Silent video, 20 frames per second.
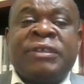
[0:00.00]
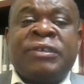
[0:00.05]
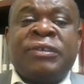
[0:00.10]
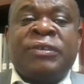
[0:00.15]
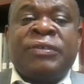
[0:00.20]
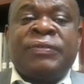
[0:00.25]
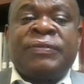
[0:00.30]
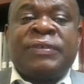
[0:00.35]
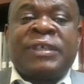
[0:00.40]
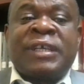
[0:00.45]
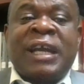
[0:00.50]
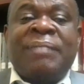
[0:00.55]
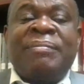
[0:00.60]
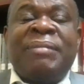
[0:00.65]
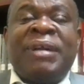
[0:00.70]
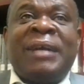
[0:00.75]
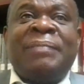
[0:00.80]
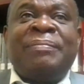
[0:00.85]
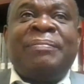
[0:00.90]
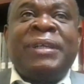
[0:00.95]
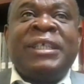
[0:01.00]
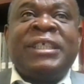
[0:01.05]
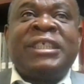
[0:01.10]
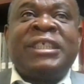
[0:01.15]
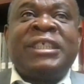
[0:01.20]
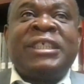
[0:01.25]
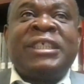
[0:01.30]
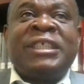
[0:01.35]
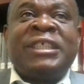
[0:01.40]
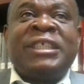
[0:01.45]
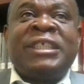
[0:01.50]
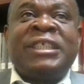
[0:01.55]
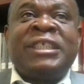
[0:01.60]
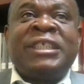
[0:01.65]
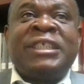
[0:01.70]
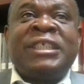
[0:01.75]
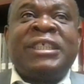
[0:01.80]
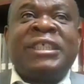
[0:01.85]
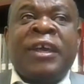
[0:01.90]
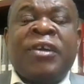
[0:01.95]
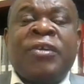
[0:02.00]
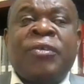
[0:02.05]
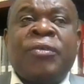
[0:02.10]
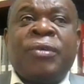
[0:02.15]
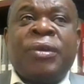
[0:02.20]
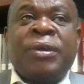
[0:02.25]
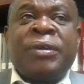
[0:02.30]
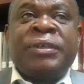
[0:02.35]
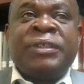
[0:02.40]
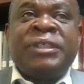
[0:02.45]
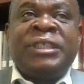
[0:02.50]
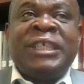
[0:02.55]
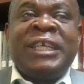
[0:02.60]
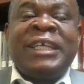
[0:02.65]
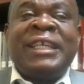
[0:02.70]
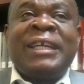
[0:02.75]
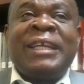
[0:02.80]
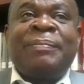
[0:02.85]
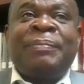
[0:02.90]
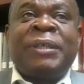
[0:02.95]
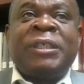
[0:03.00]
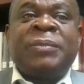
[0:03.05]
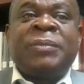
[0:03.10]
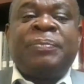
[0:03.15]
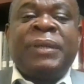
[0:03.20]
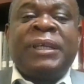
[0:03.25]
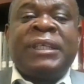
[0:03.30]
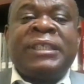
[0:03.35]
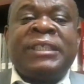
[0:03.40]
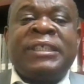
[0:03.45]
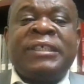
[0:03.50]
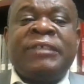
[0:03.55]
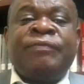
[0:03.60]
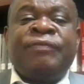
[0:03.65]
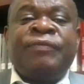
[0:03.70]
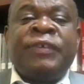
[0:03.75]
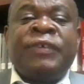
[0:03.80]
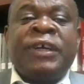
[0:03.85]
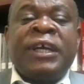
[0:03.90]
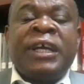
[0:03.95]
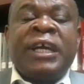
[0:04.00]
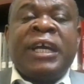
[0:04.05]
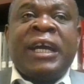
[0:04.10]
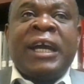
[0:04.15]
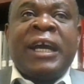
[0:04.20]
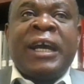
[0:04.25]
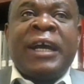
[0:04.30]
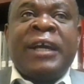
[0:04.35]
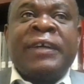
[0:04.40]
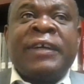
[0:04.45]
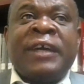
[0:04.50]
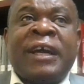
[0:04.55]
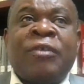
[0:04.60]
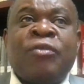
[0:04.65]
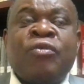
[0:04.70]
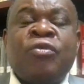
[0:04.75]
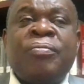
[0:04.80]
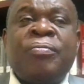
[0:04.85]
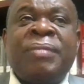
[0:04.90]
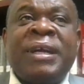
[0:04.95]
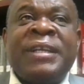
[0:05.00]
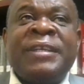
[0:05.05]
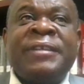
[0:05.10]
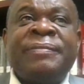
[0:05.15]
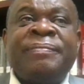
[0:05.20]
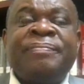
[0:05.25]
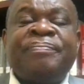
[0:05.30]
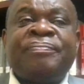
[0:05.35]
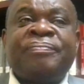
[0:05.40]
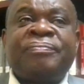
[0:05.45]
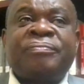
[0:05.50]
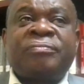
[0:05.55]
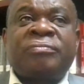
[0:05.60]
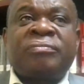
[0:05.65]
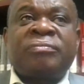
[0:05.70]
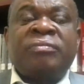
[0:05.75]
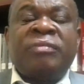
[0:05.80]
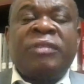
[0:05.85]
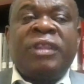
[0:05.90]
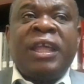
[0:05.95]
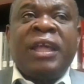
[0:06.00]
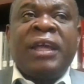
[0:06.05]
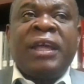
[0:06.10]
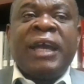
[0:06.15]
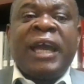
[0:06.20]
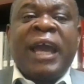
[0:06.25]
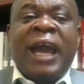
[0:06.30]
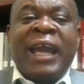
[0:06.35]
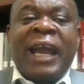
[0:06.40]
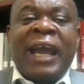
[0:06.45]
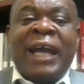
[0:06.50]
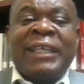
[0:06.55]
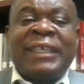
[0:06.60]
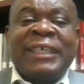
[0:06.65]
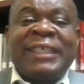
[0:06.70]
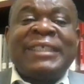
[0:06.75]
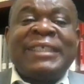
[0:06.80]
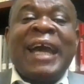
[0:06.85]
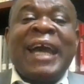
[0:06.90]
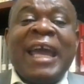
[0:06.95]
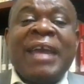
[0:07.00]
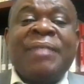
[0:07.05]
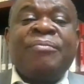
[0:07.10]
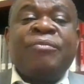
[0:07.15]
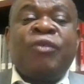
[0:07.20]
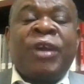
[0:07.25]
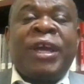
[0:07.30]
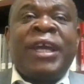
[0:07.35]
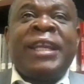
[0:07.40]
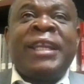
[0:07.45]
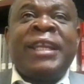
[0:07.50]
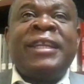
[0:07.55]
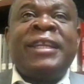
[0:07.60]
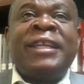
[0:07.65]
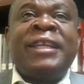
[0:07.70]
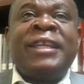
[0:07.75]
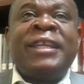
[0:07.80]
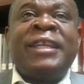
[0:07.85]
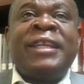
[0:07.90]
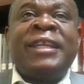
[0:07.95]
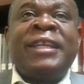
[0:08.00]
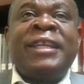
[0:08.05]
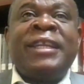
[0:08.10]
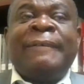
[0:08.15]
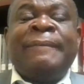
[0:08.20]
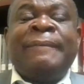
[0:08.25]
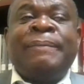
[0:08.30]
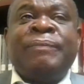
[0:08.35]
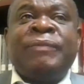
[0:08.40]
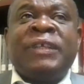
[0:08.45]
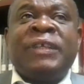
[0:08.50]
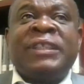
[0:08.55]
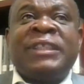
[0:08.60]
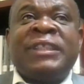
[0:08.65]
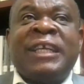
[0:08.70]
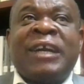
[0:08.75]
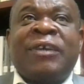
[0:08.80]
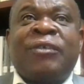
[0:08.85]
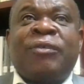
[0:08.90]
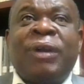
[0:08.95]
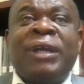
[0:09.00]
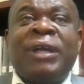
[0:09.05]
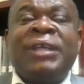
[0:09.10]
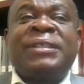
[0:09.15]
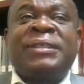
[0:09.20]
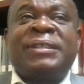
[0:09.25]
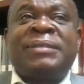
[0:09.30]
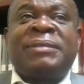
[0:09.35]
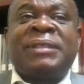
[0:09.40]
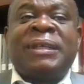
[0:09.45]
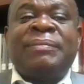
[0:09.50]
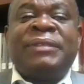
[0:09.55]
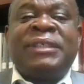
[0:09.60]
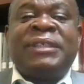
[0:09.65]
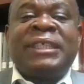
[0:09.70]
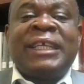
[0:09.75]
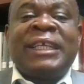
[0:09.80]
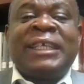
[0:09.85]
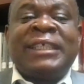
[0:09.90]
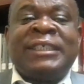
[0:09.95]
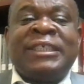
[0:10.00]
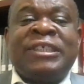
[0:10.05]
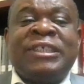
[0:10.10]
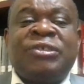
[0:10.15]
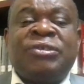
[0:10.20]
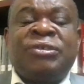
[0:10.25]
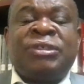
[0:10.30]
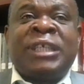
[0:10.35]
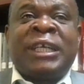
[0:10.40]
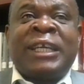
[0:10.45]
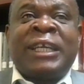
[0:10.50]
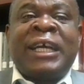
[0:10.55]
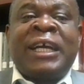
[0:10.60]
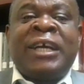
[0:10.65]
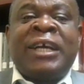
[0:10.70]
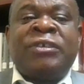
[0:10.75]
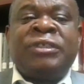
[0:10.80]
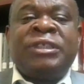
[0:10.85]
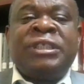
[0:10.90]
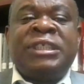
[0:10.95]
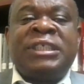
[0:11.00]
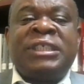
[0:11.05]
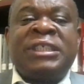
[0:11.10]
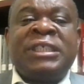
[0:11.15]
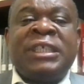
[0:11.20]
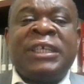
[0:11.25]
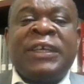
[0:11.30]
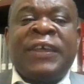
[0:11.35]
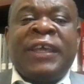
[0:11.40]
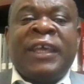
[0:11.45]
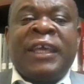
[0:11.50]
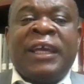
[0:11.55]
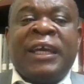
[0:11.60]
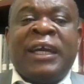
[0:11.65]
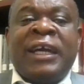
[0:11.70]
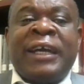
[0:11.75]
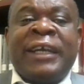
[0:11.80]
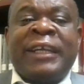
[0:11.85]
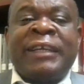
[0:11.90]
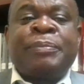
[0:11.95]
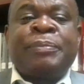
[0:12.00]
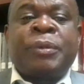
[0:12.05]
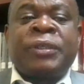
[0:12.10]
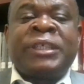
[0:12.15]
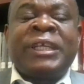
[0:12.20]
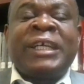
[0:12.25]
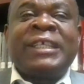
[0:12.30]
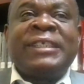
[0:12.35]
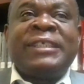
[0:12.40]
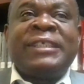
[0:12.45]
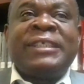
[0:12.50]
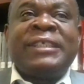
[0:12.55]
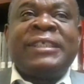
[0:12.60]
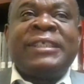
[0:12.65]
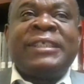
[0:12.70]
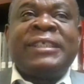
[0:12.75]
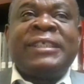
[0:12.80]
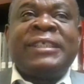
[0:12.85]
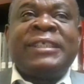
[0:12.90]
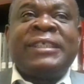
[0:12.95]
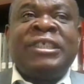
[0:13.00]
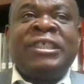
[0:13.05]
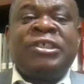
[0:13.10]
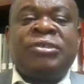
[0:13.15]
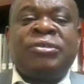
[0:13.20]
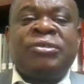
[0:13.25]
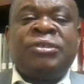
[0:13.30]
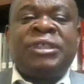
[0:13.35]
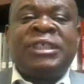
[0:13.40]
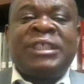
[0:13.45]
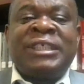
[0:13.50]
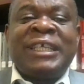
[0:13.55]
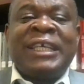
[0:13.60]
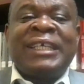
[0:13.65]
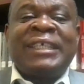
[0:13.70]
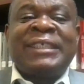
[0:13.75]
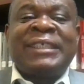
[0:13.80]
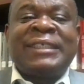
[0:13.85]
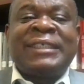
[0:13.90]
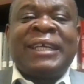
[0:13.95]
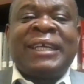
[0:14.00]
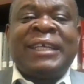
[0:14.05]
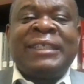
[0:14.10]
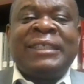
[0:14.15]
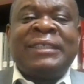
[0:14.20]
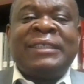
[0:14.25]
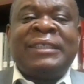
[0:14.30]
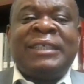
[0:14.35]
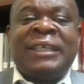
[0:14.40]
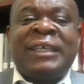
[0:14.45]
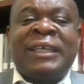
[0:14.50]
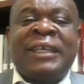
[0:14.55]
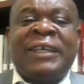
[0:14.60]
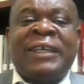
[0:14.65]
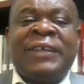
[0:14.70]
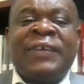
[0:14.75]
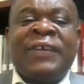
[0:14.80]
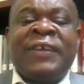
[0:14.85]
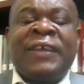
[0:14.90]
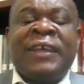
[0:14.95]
you know, Kamala brings in the gender perspective, a woman at a time when there are quite some serious issues around reproductive health issues, sex and